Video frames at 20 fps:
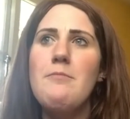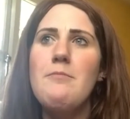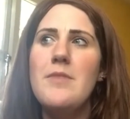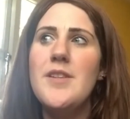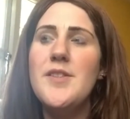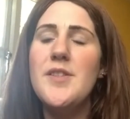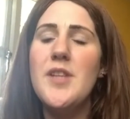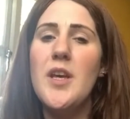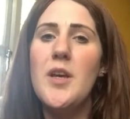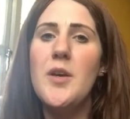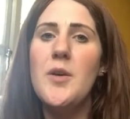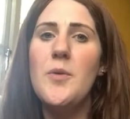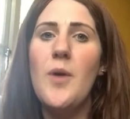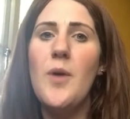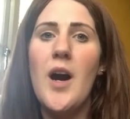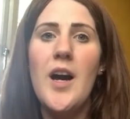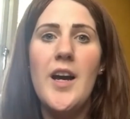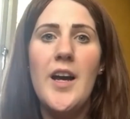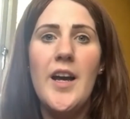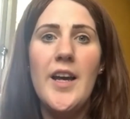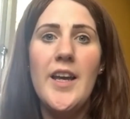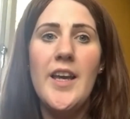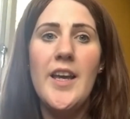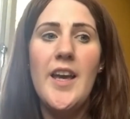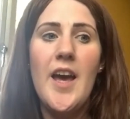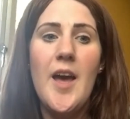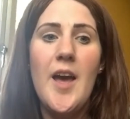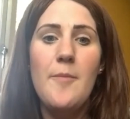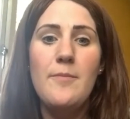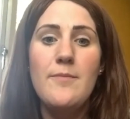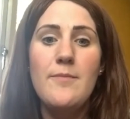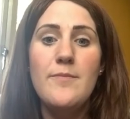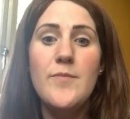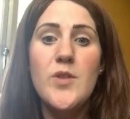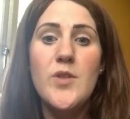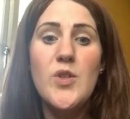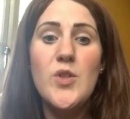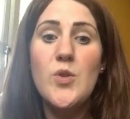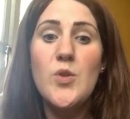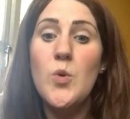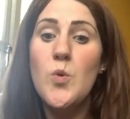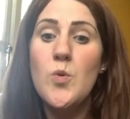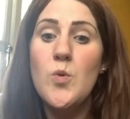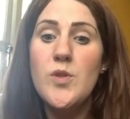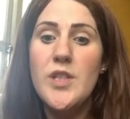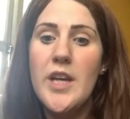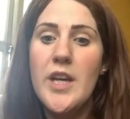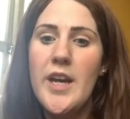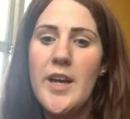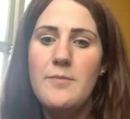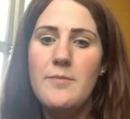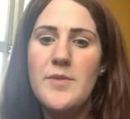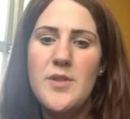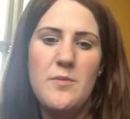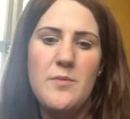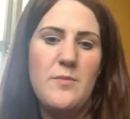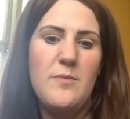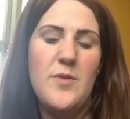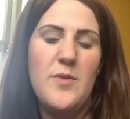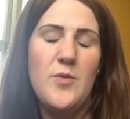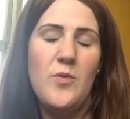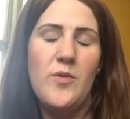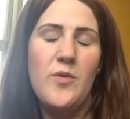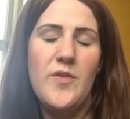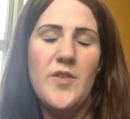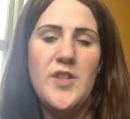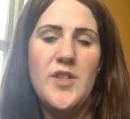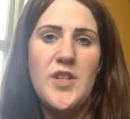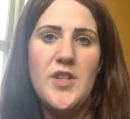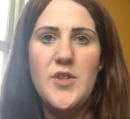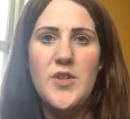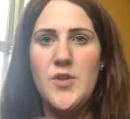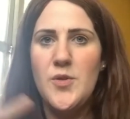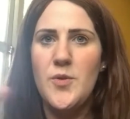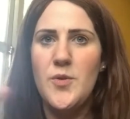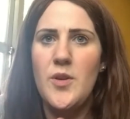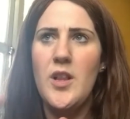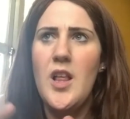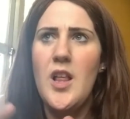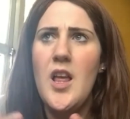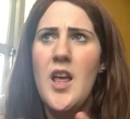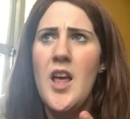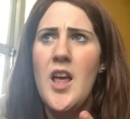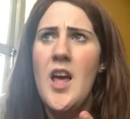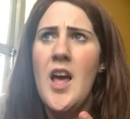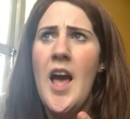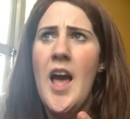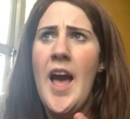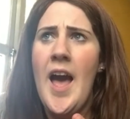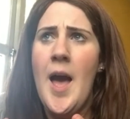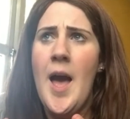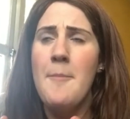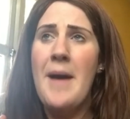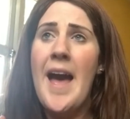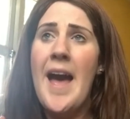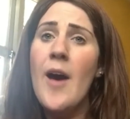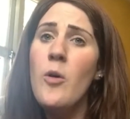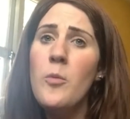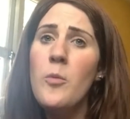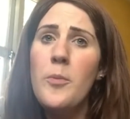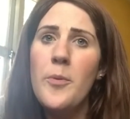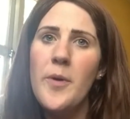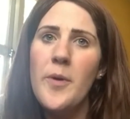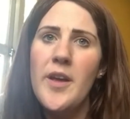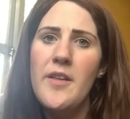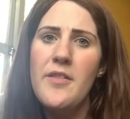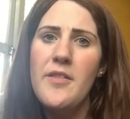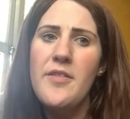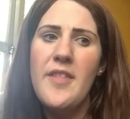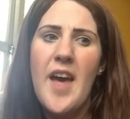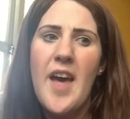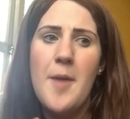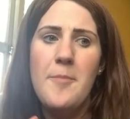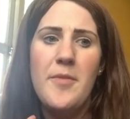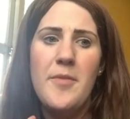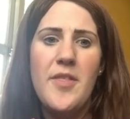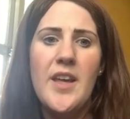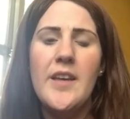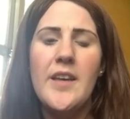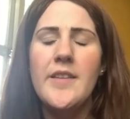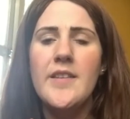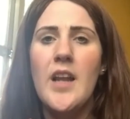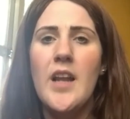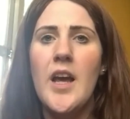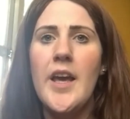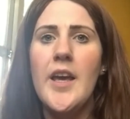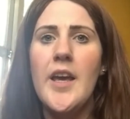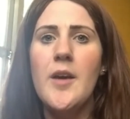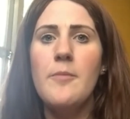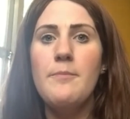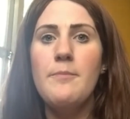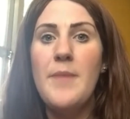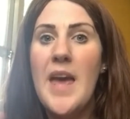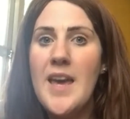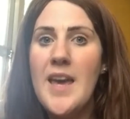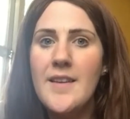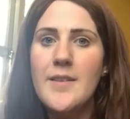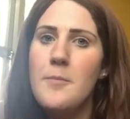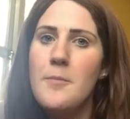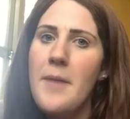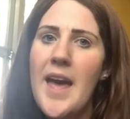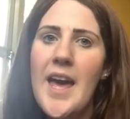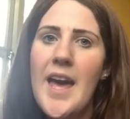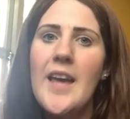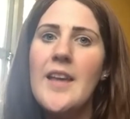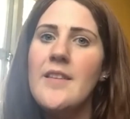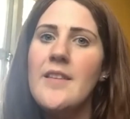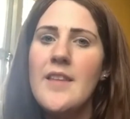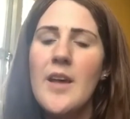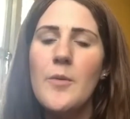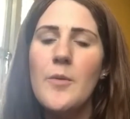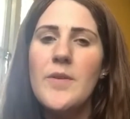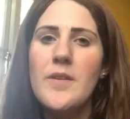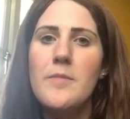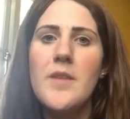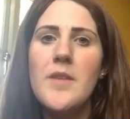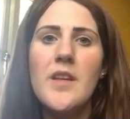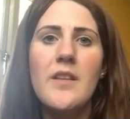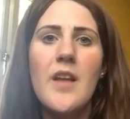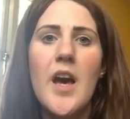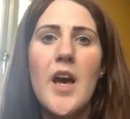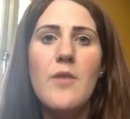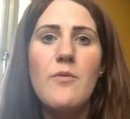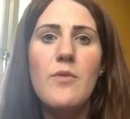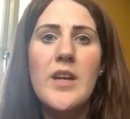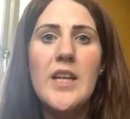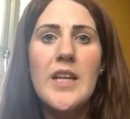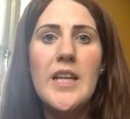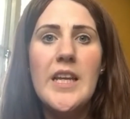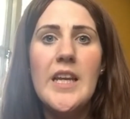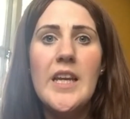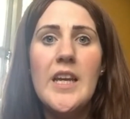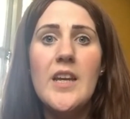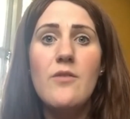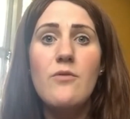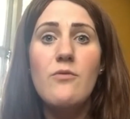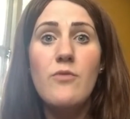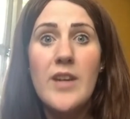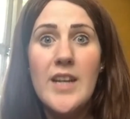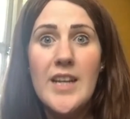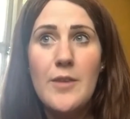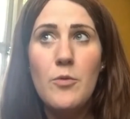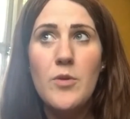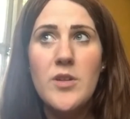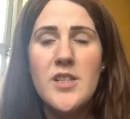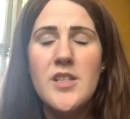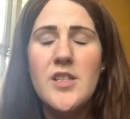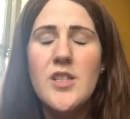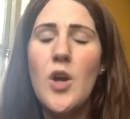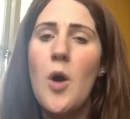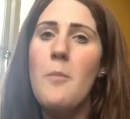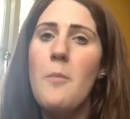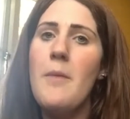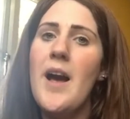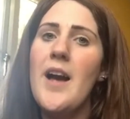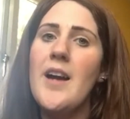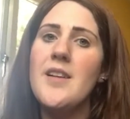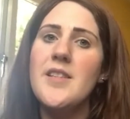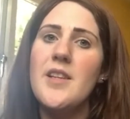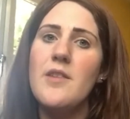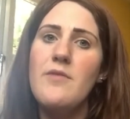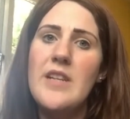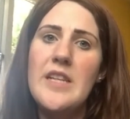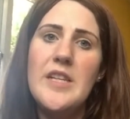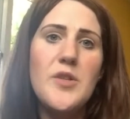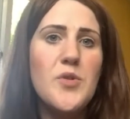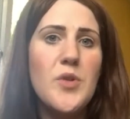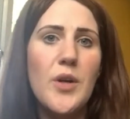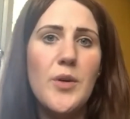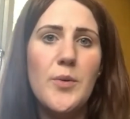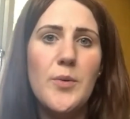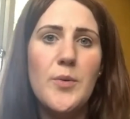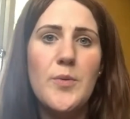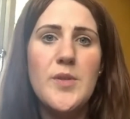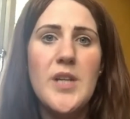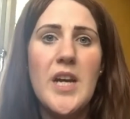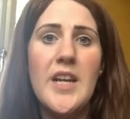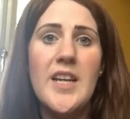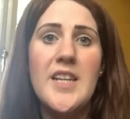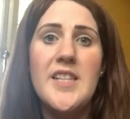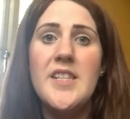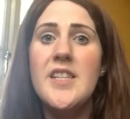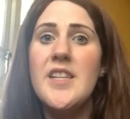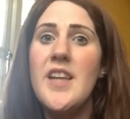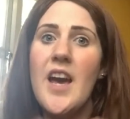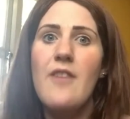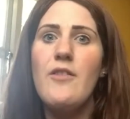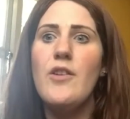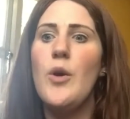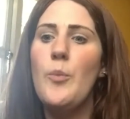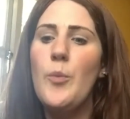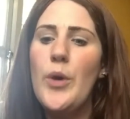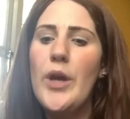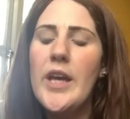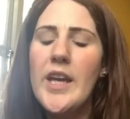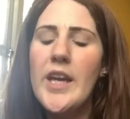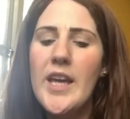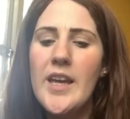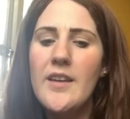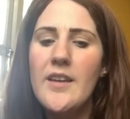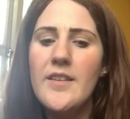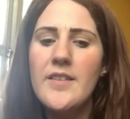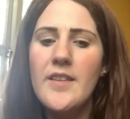So I sought some sort of additional help with things like aches and pains. That was something that I really, really wanted to combat because I really struggled, and I did carry on working.